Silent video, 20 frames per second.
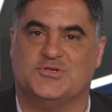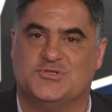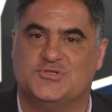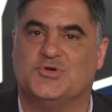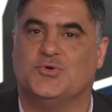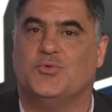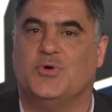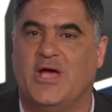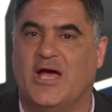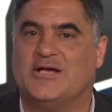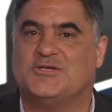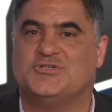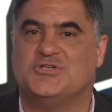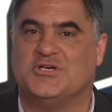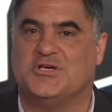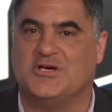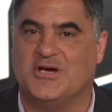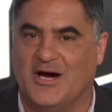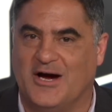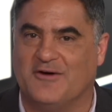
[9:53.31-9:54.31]
So we
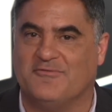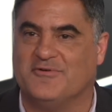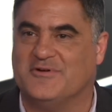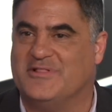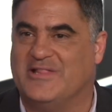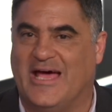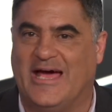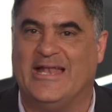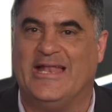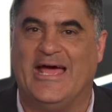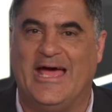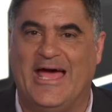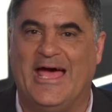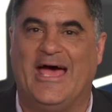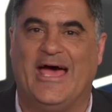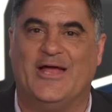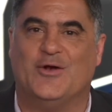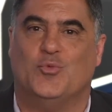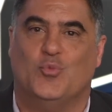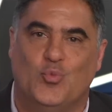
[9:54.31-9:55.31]
actually covered that
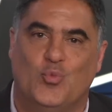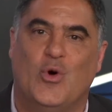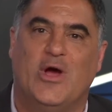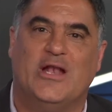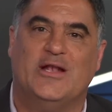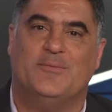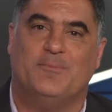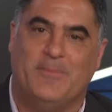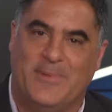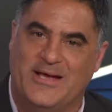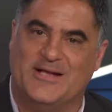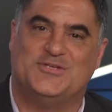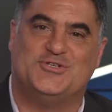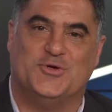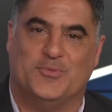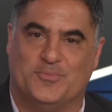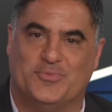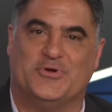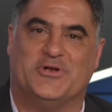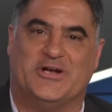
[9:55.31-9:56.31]
ad when
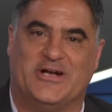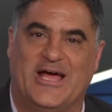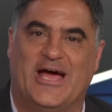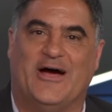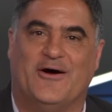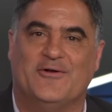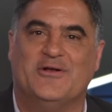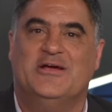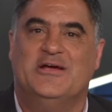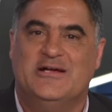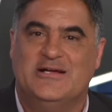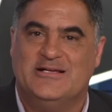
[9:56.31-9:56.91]
Manchin put it out.